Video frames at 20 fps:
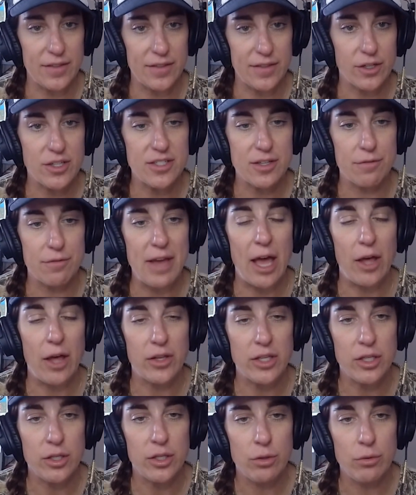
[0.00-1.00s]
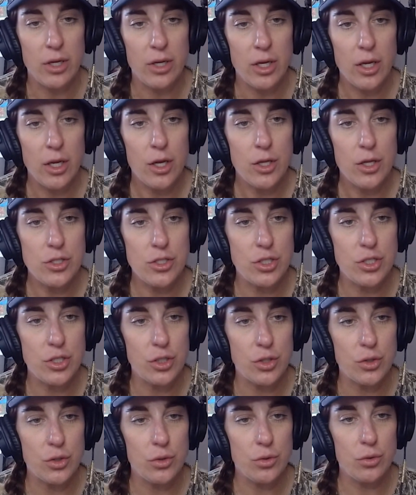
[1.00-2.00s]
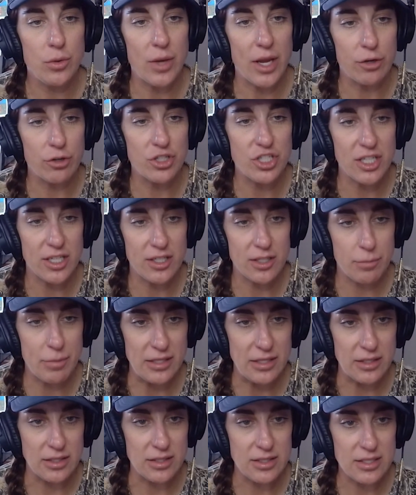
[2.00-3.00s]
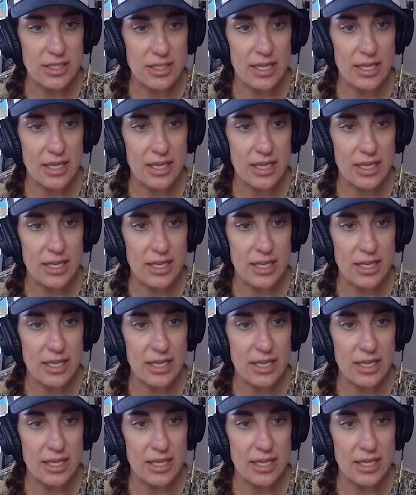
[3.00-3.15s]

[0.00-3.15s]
there's a value to energy independence.